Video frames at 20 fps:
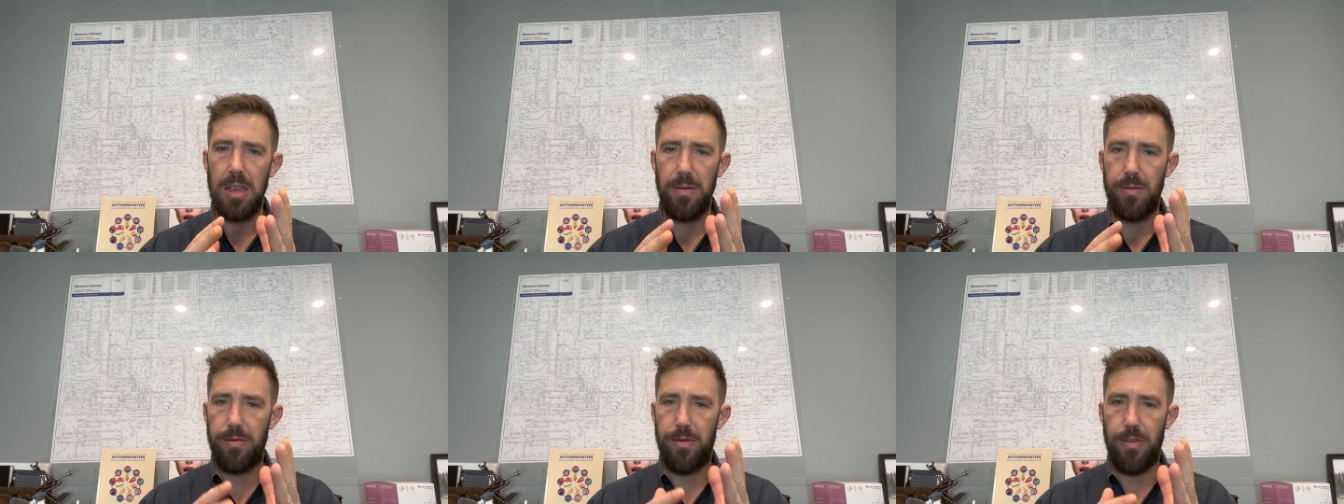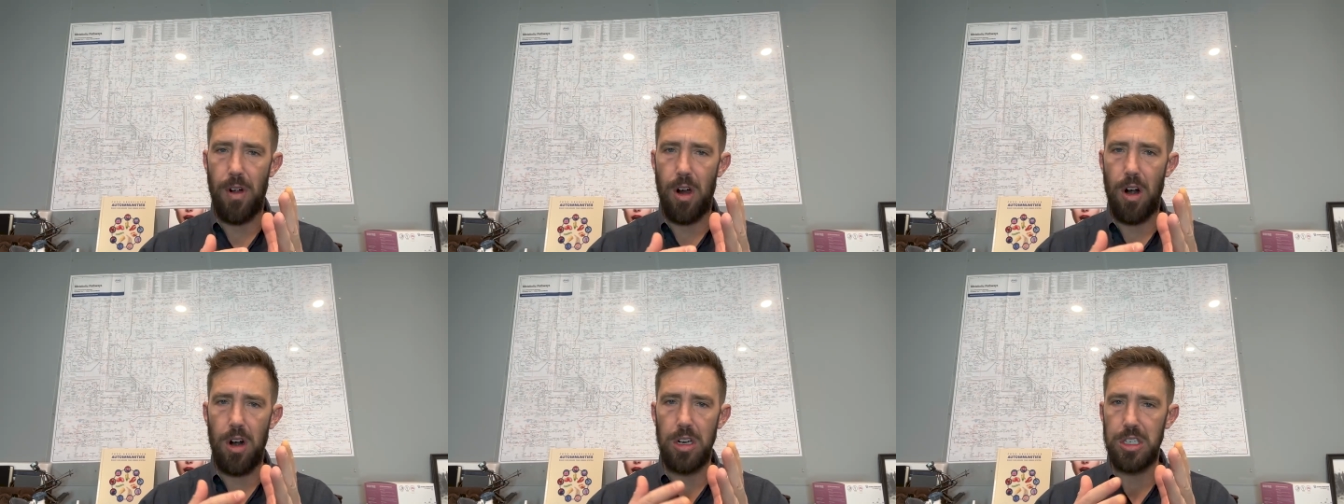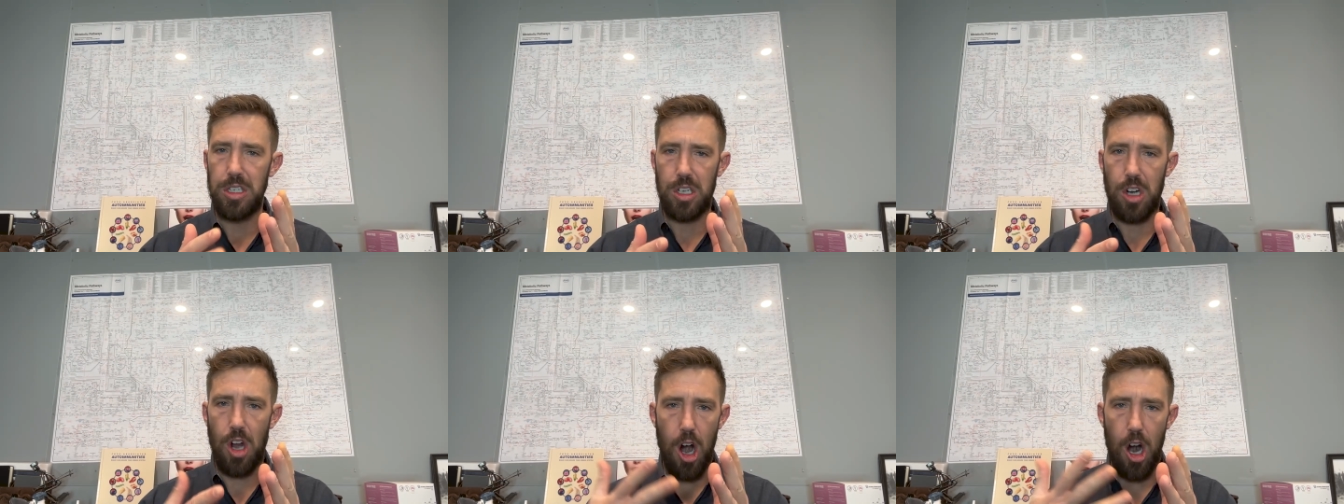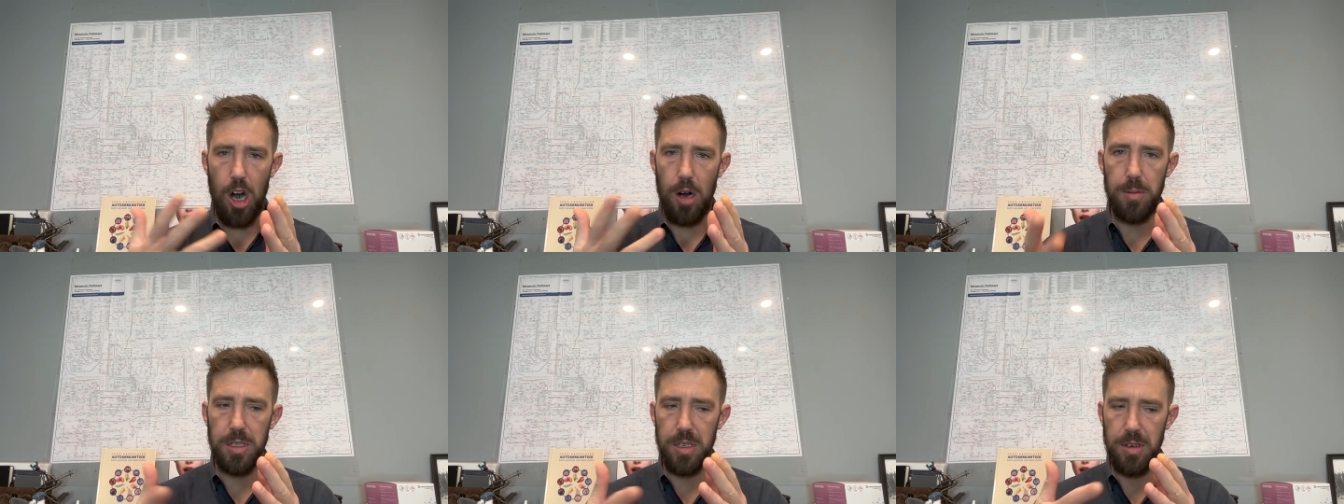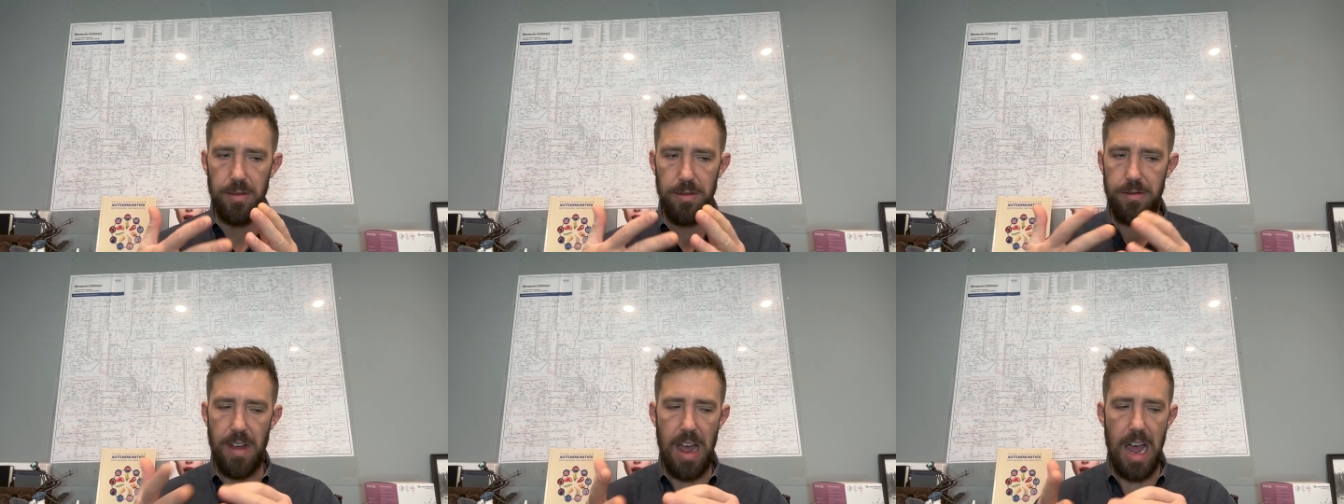far as carbs
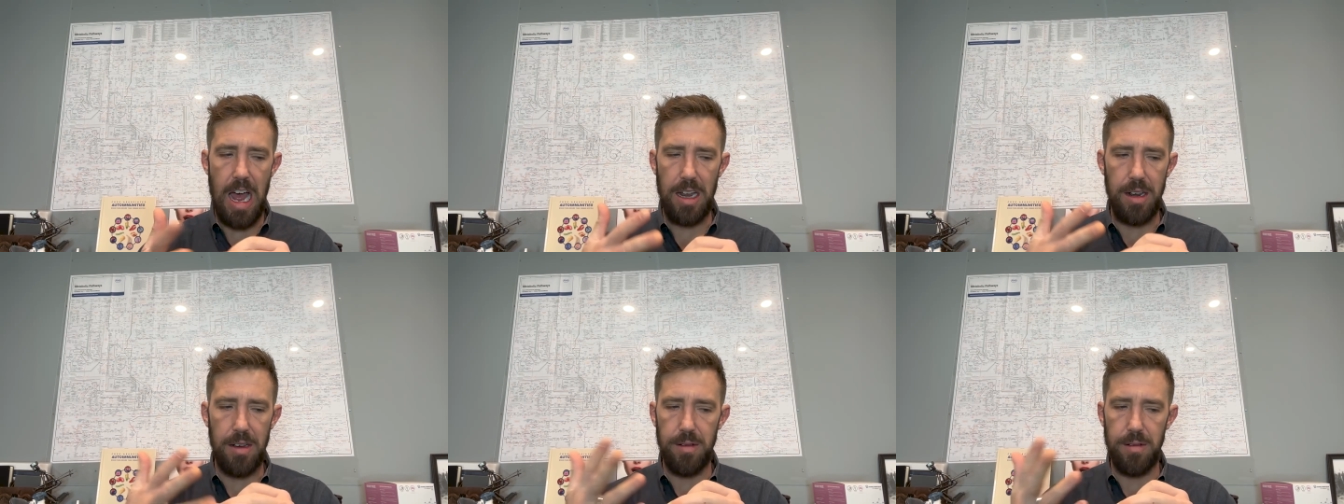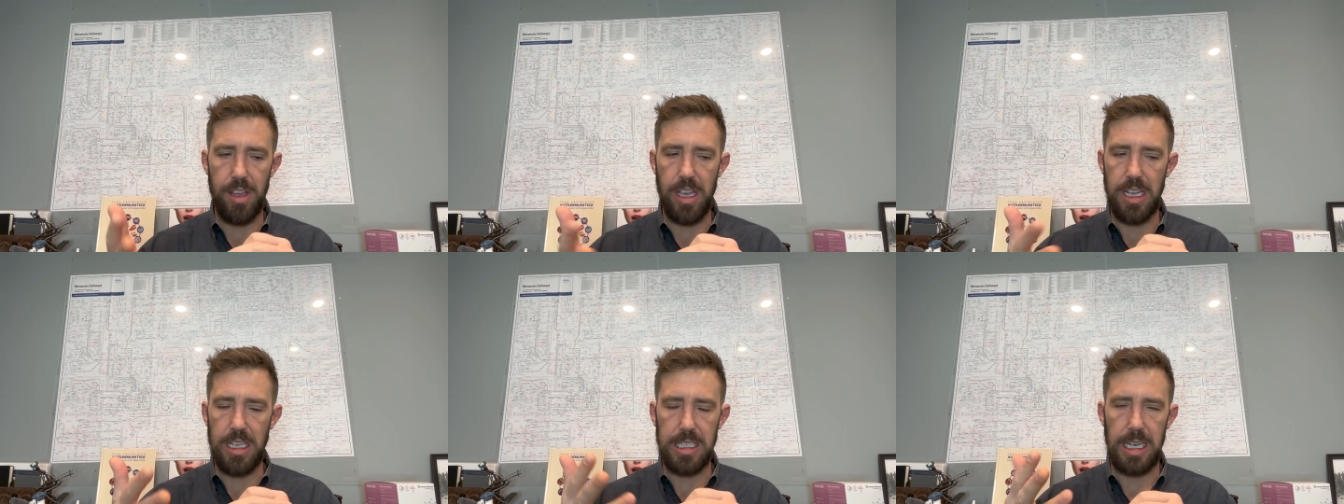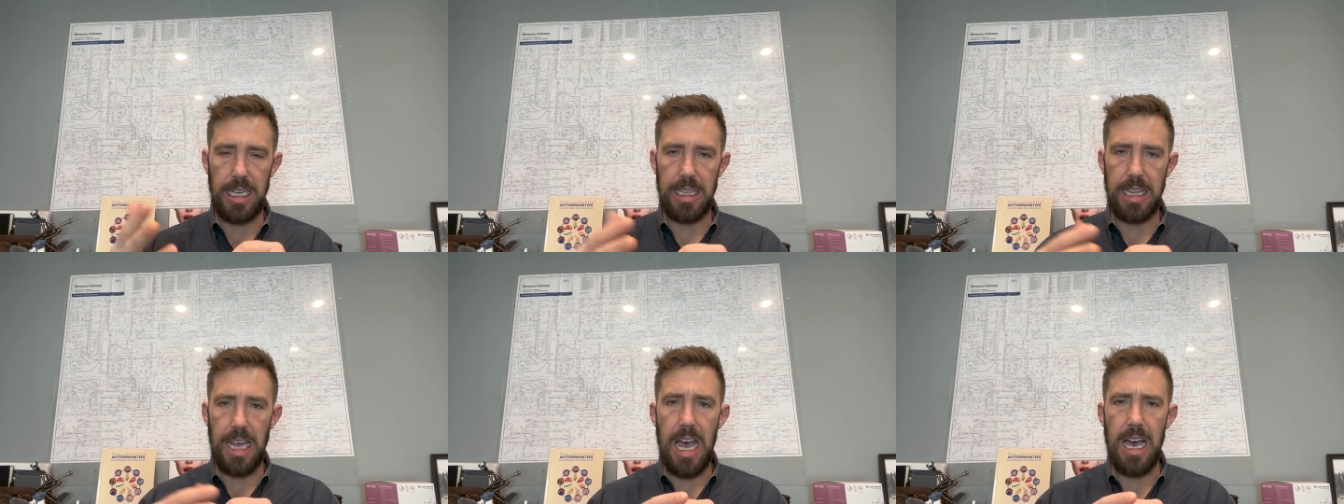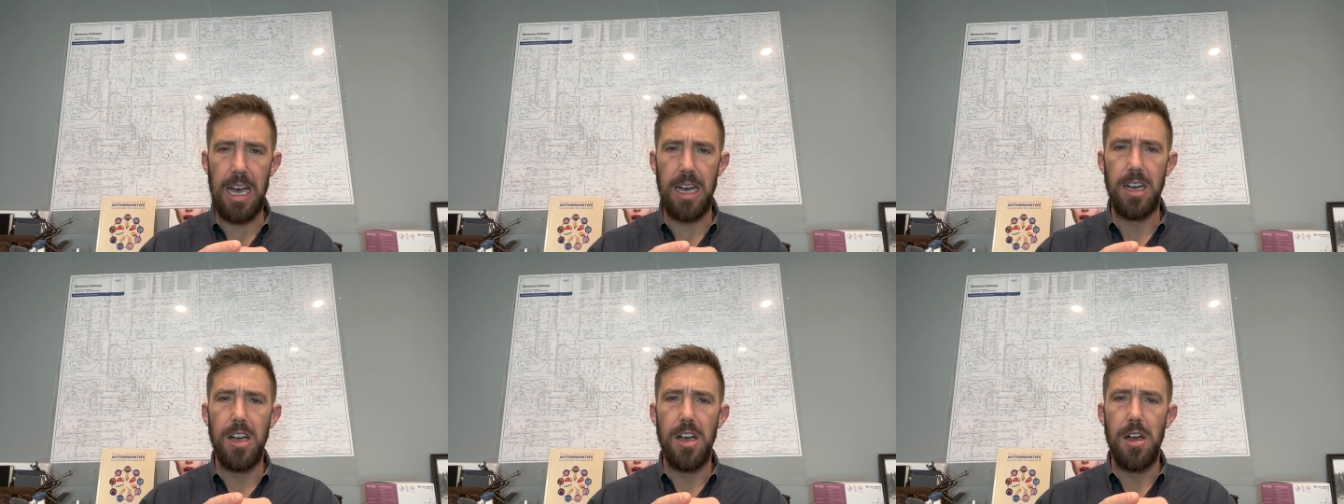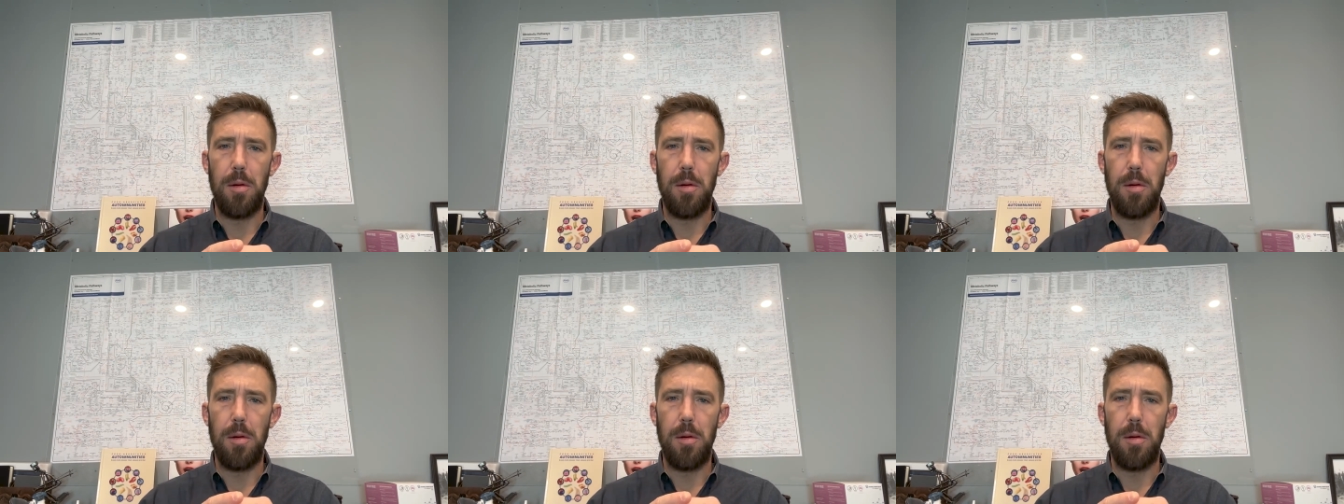and fat and things like that,